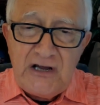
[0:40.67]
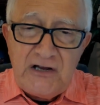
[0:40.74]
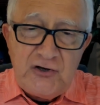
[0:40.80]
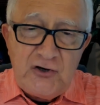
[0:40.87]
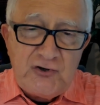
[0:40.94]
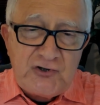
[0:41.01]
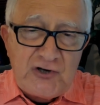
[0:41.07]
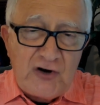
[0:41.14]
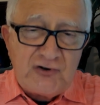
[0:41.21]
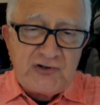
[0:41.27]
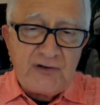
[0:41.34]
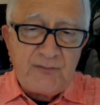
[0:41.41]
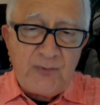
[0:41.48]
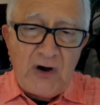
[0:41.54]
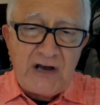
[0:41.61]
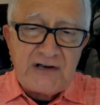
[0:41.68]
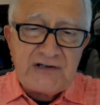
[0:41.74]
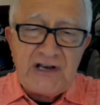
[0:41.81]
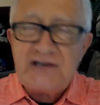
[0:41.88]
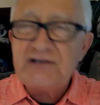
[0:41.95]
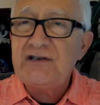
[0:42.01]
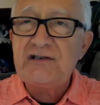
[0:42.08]
You chose the
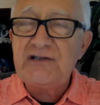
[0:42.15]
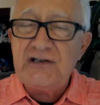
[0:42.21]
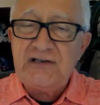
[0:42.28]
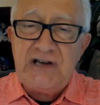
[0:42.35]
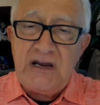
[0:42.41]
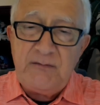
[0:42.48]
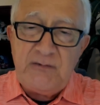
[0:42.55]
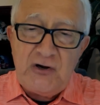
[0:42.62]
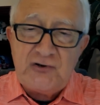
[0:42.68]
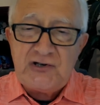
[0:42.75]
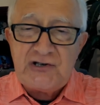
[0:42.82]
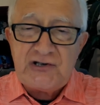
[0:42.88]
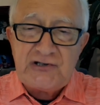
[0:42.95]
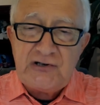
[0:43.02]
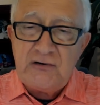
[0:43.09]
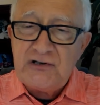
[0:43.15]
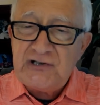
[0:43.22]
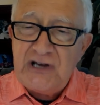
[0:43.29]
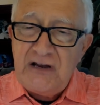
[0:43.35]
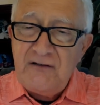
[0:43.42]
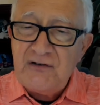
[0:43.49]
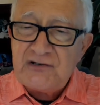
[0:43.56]
processes the team uses to
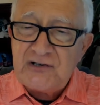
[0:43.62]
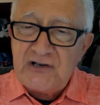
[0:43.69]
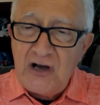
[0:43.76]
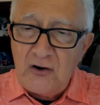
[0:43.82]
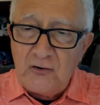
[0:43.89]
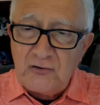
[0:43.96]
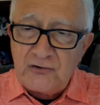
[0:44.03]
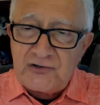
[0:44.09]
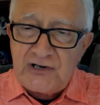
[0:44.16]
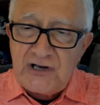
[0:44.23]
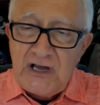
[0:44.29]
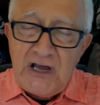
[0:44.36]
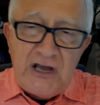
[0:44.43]
achieve its goals.